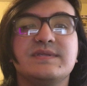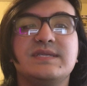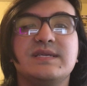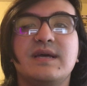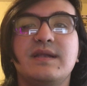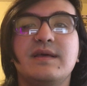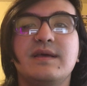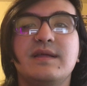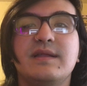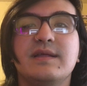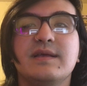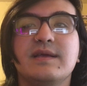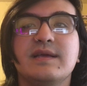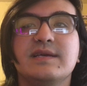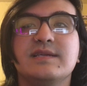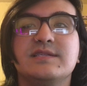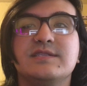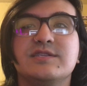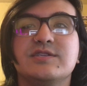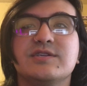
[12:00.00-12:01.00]
sudden
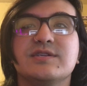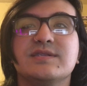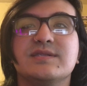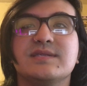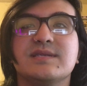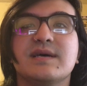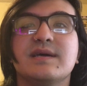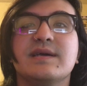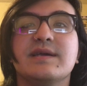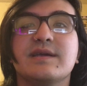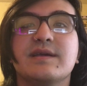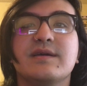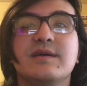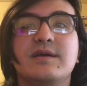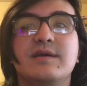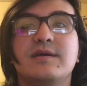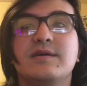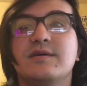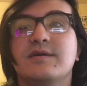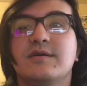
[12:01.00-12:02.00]
it's just like,
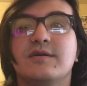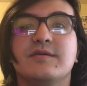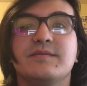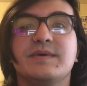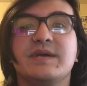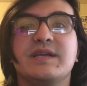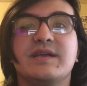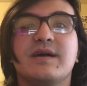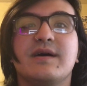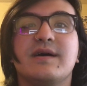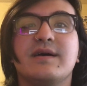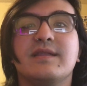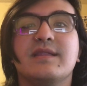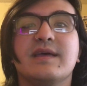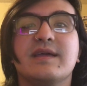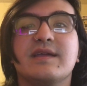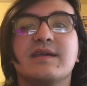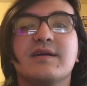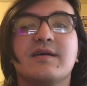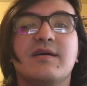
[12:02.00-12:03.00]
oh my god,
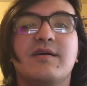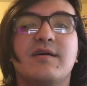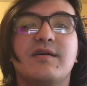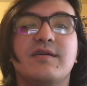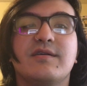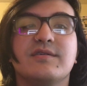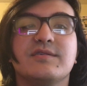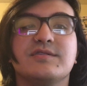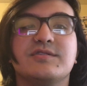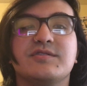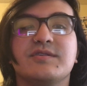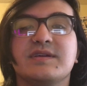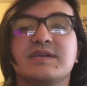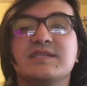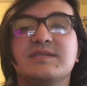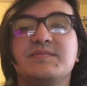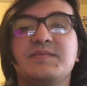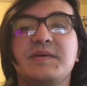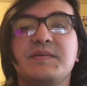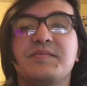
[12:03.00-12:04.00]
like all
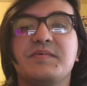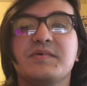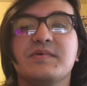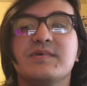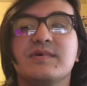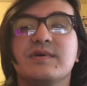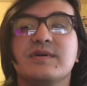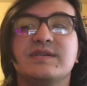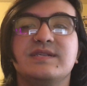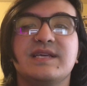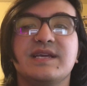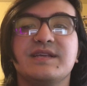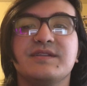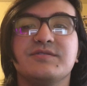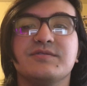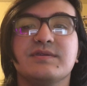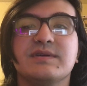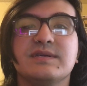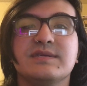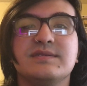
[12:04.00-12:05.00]
trans people are
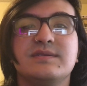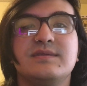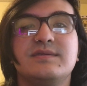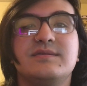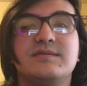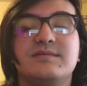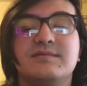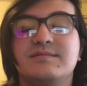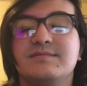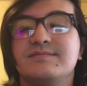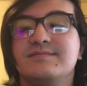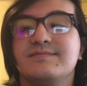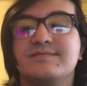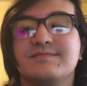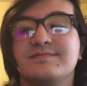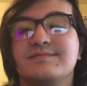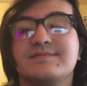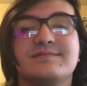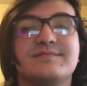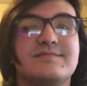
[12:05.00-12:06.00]
dangerous.
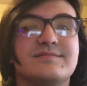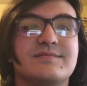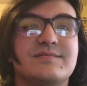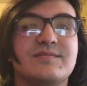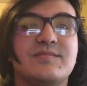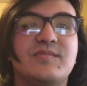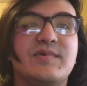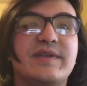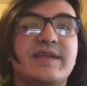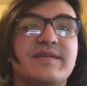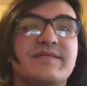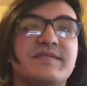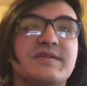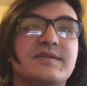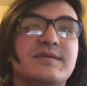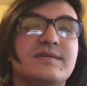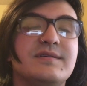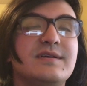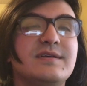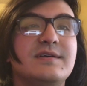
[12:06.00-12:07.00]

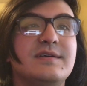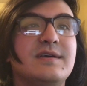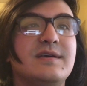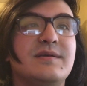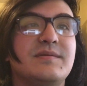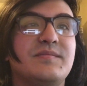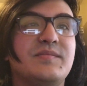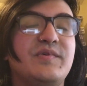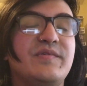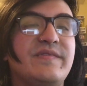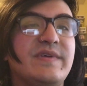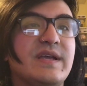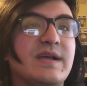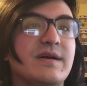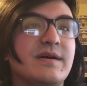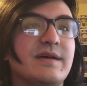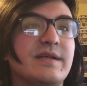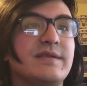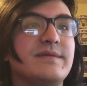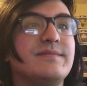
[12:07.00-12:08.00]
Whatever. Moving
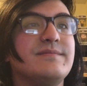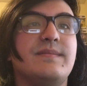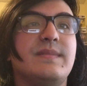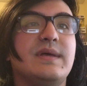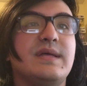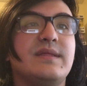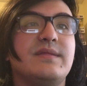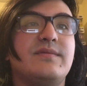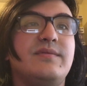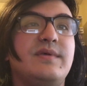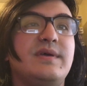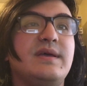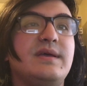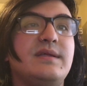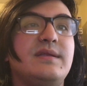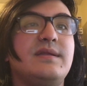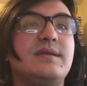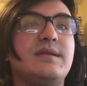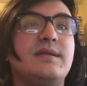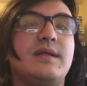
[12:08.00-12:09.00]
on.
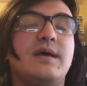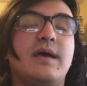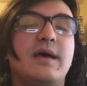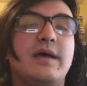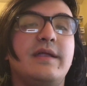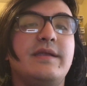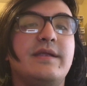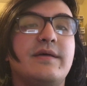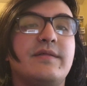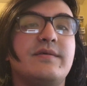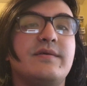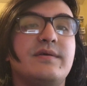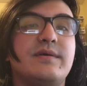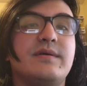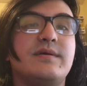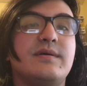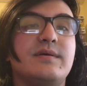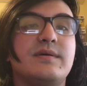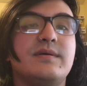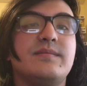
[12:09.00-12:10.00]
Then
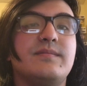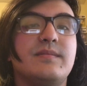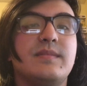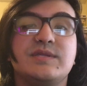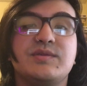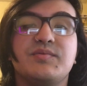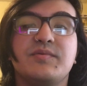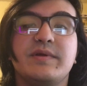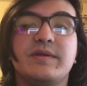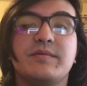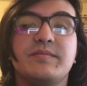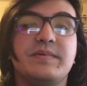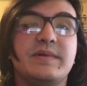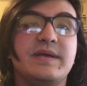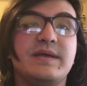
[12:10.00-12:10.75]
another Twitter